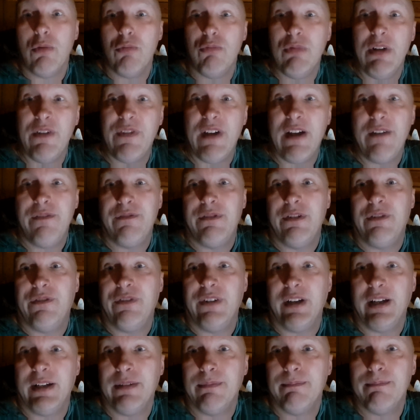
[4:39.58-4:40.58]
With
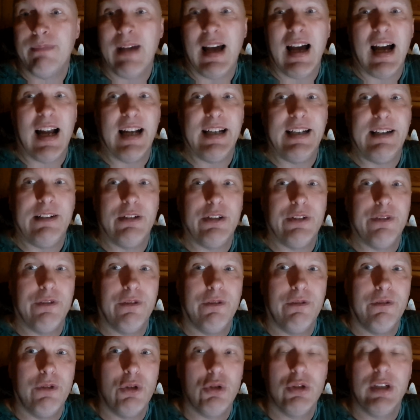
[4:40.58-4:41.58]
everything and it just
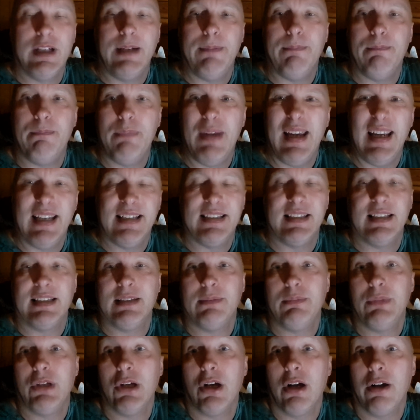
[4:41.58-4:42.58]
fucking
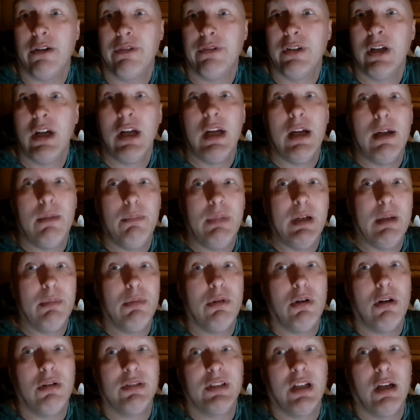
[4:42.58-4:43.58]
pisses me off.
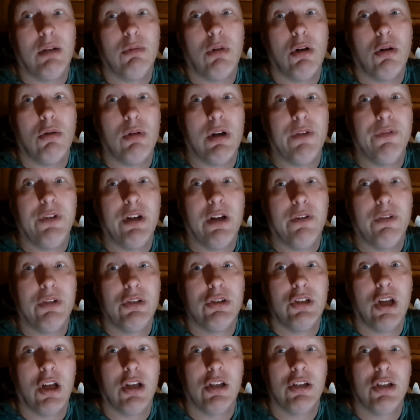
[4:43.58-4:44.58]
People will say, well, have you ever
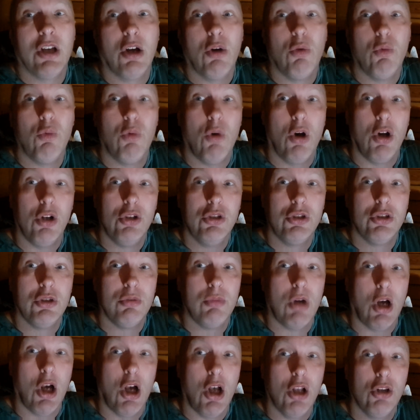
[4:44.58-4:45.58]
checked out Rotten
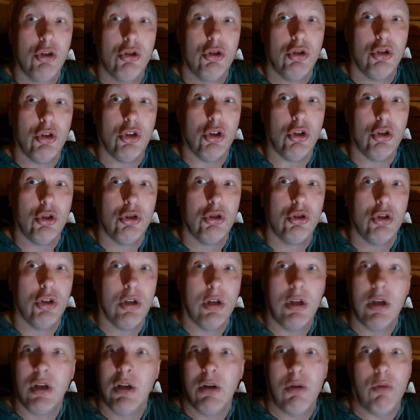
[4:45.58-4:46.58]
Tomatoes?
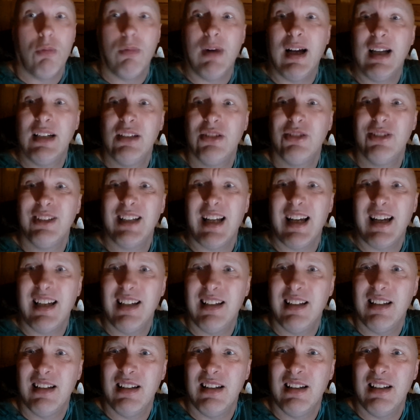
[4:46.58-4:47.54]
Why should I?